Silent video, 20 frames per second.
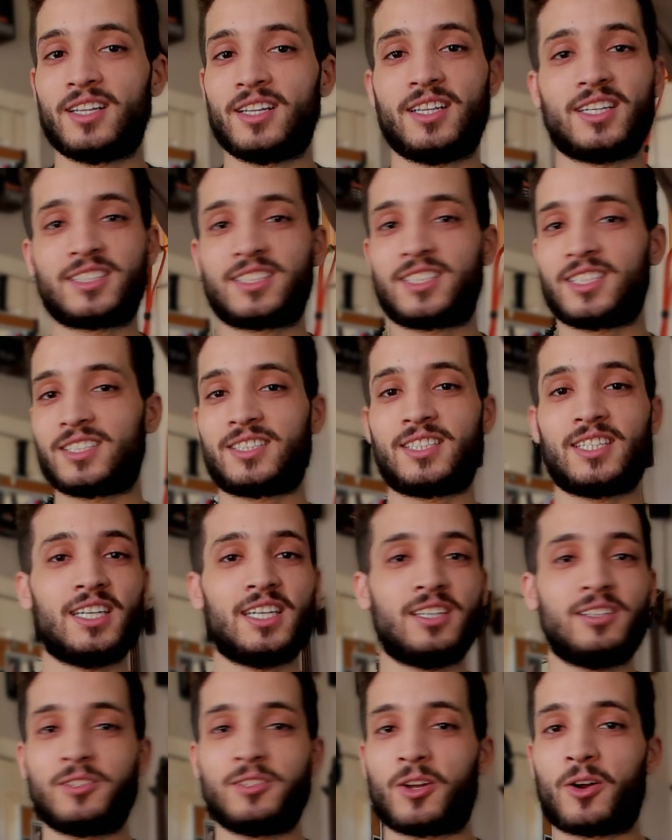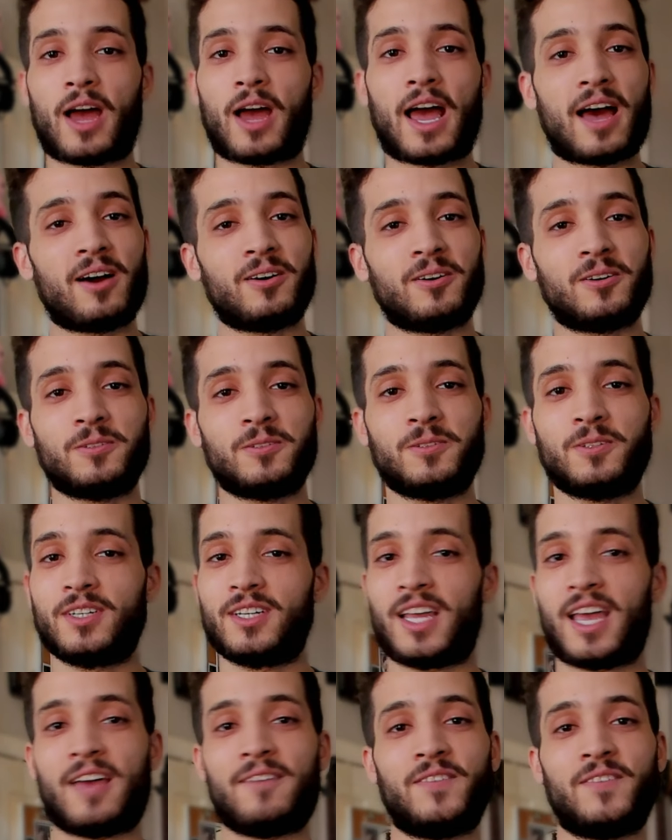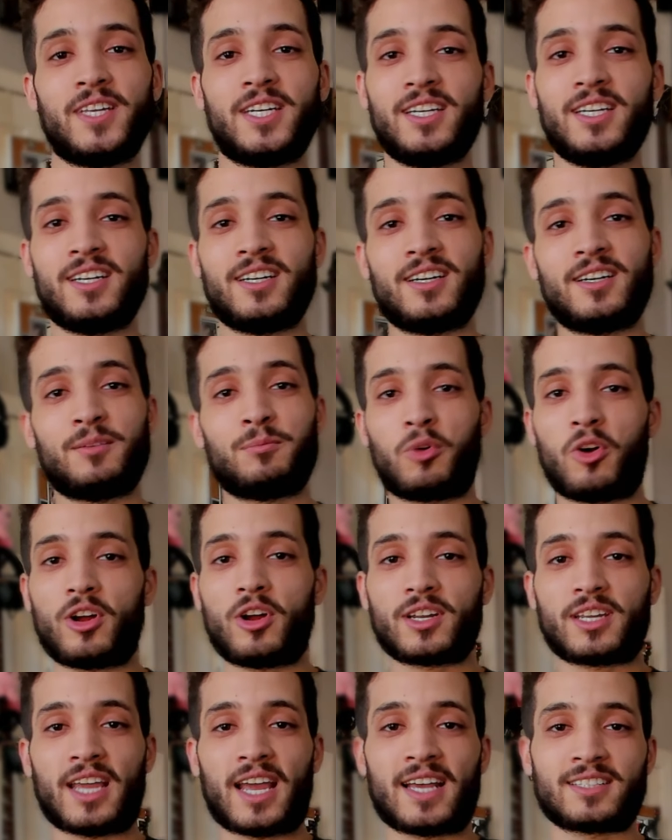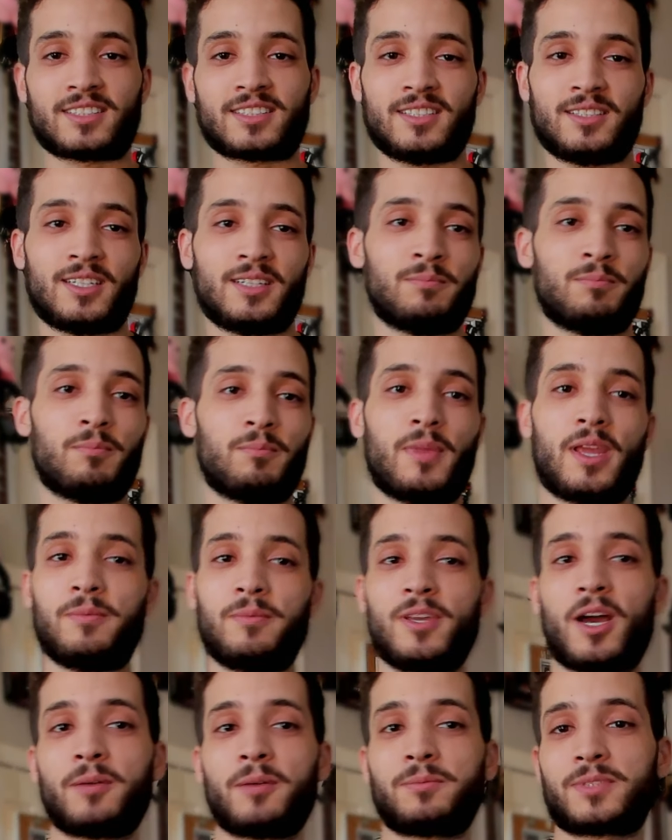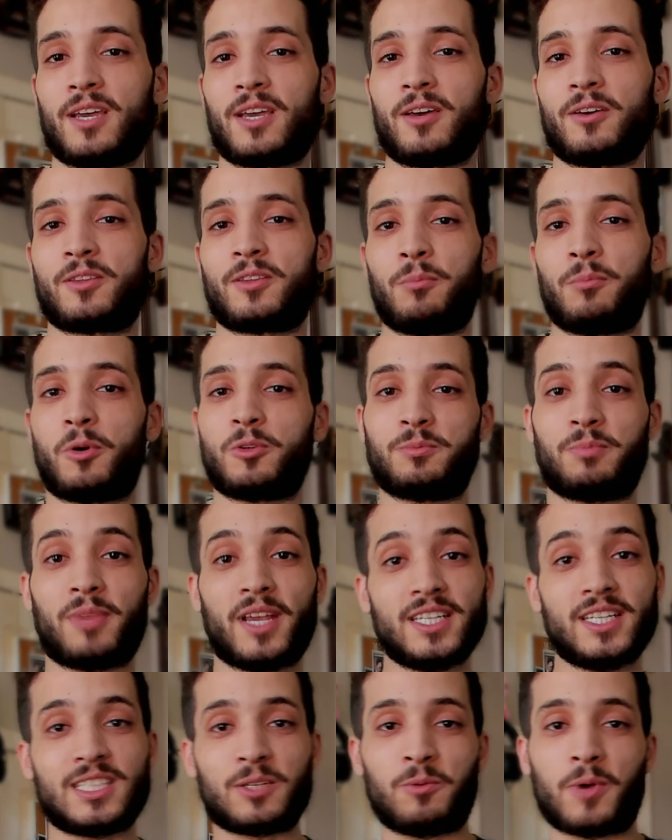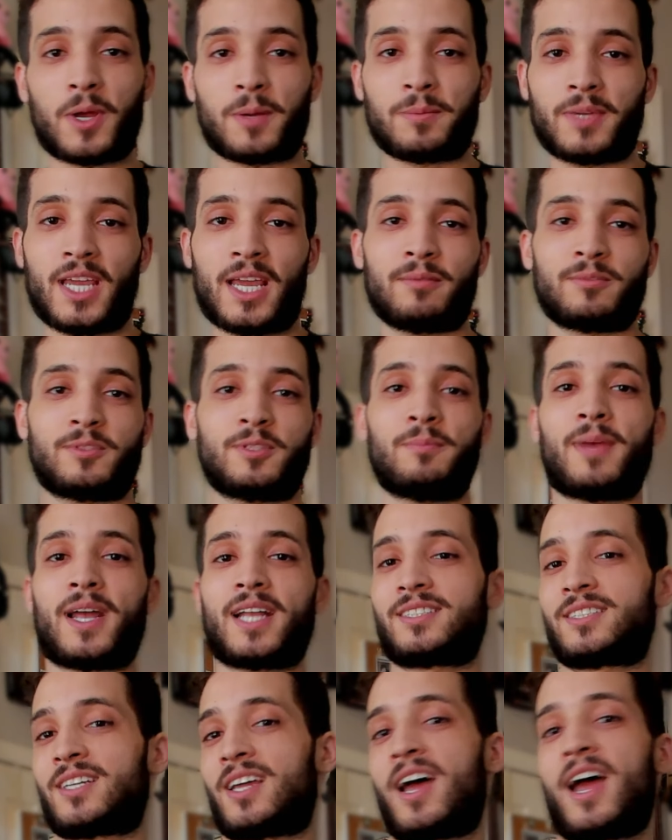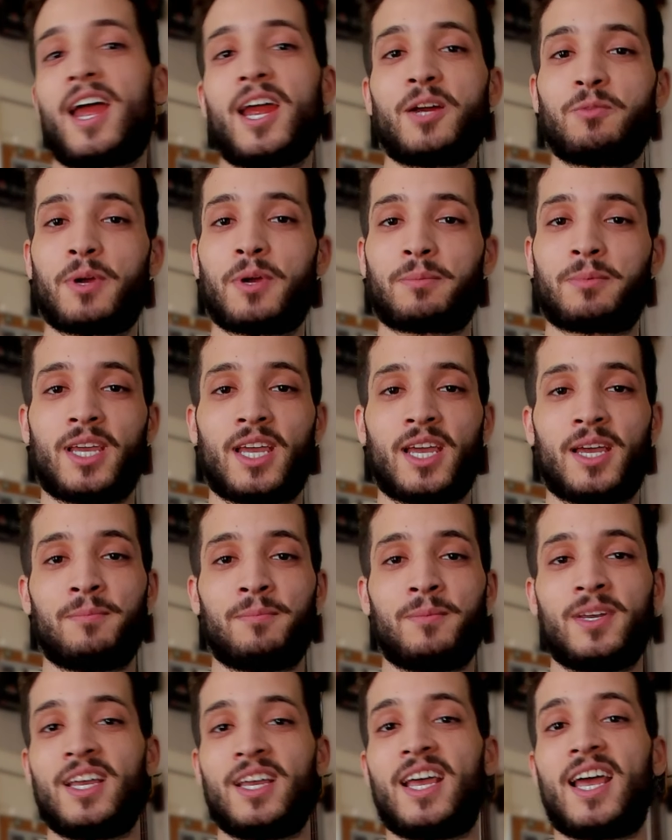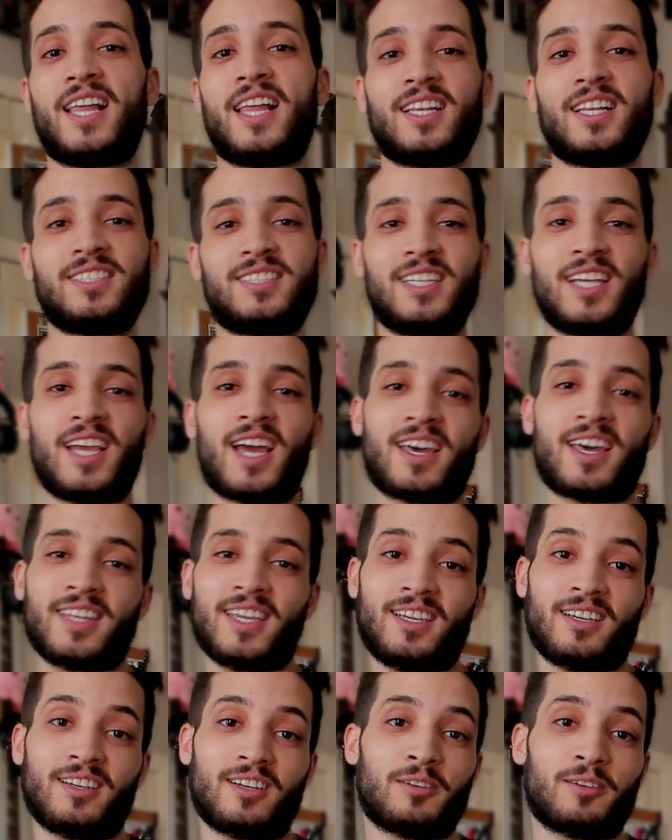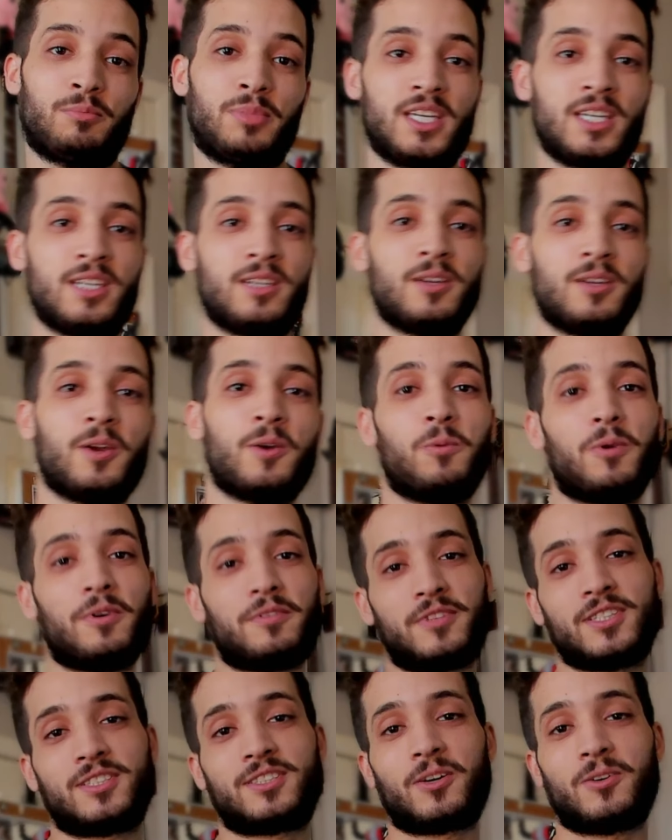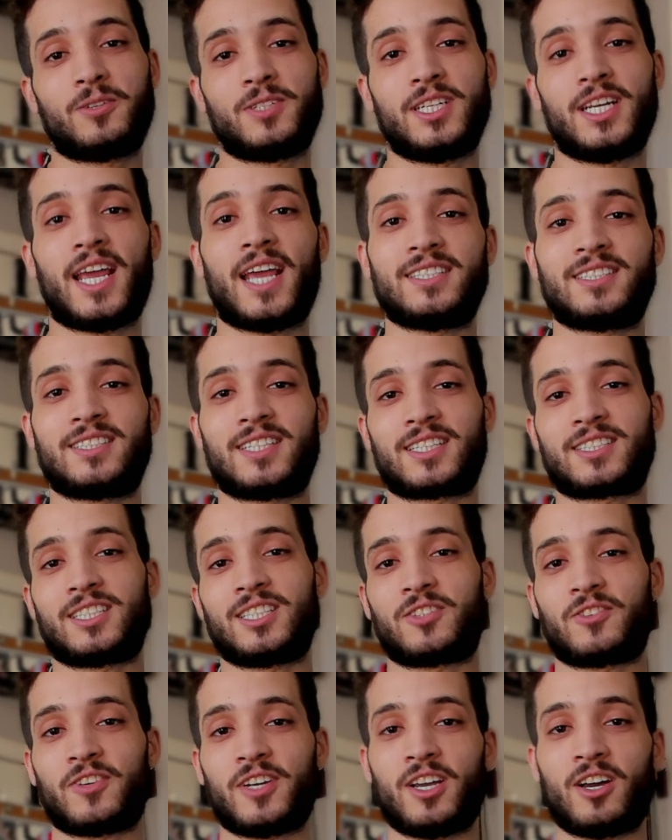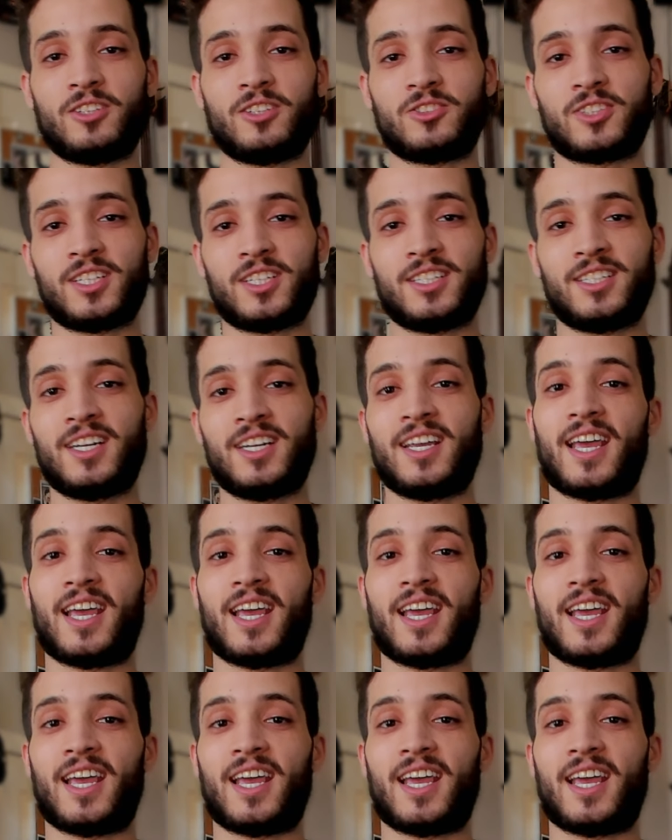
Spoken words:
Let's just see, how NVIDIA Broadcast can maybe upscale the most basic webcam to match the higher webcam, and let's see how they can compete with the Sony a6300.